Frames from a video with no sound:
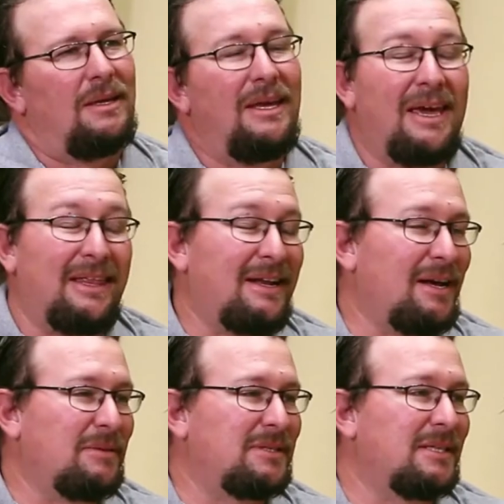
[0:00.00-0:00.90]
Yeah, that
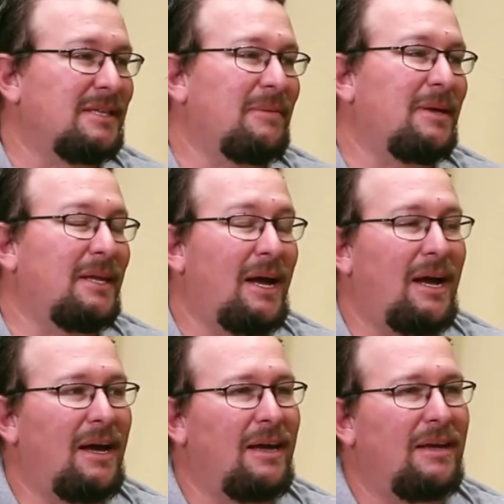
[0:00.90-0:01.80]
helps, because
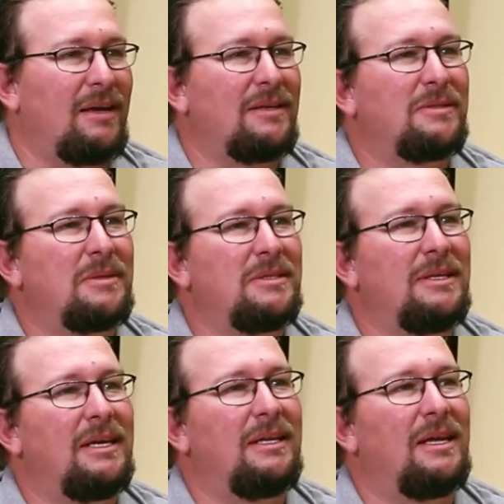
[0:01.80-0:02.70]

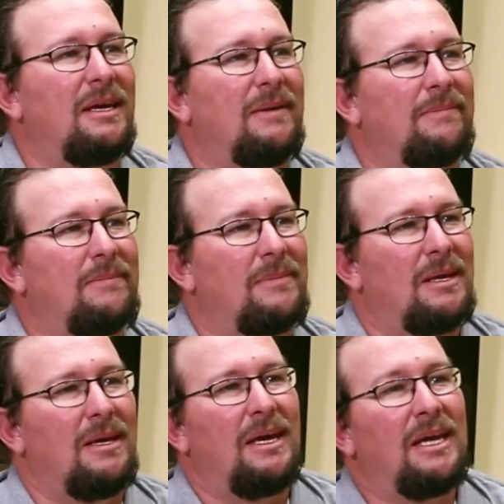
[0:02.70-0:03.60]
especially in
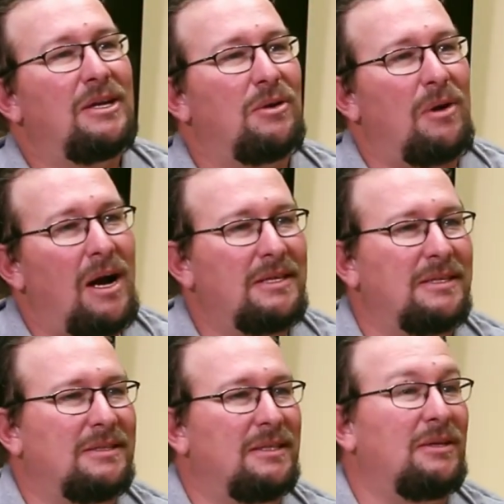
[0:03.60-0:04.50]

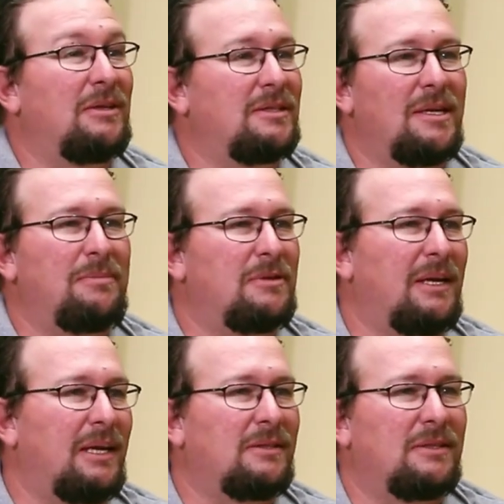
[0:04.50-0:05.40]
garages, the
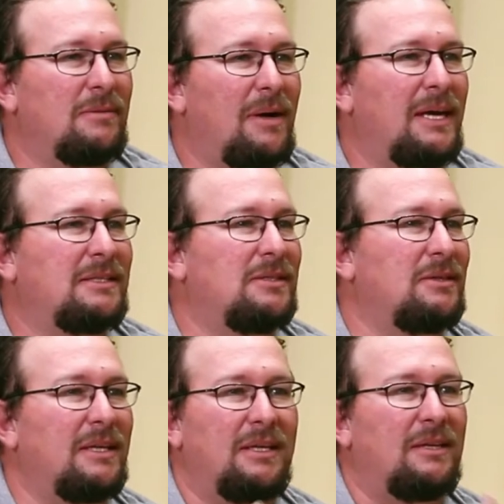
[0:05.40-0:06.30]
subterranean termites,
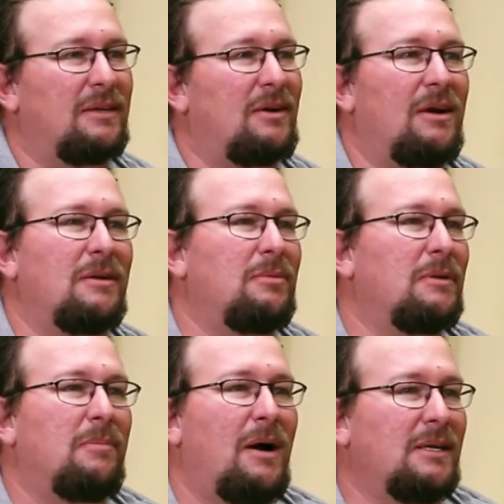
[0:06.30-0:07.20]
they'll get into the
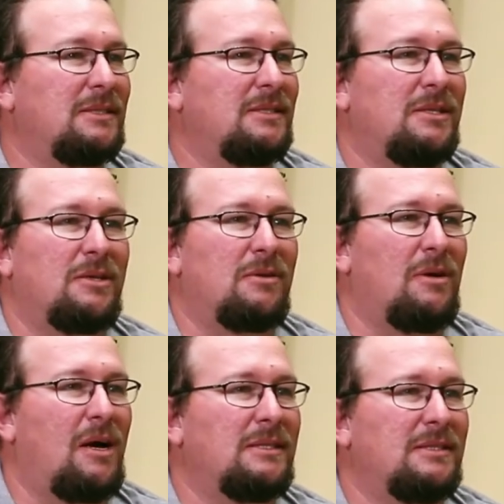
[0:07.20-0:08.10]
cardboard boxes in your
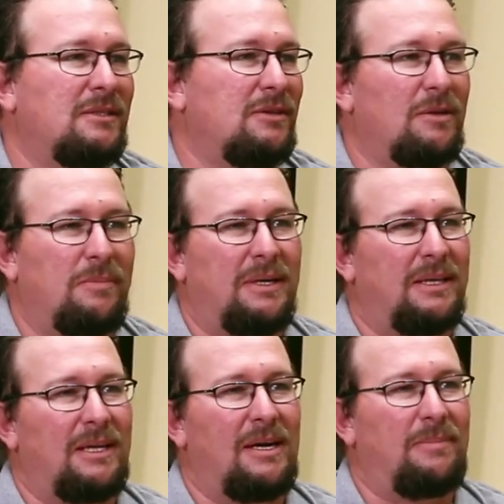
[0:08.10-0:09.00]
garages, and you go to
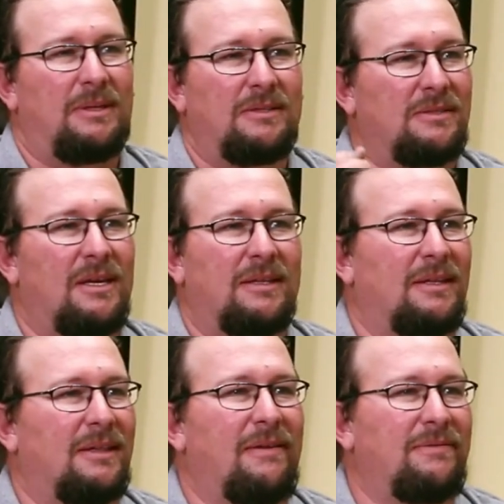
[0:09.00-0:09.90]
pick it up, and there's
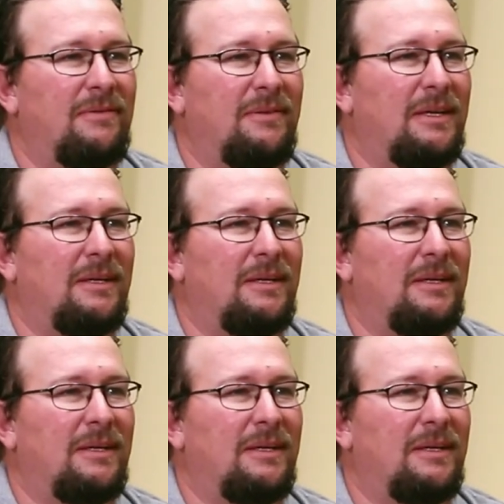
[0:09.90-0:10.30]
nothing left of it.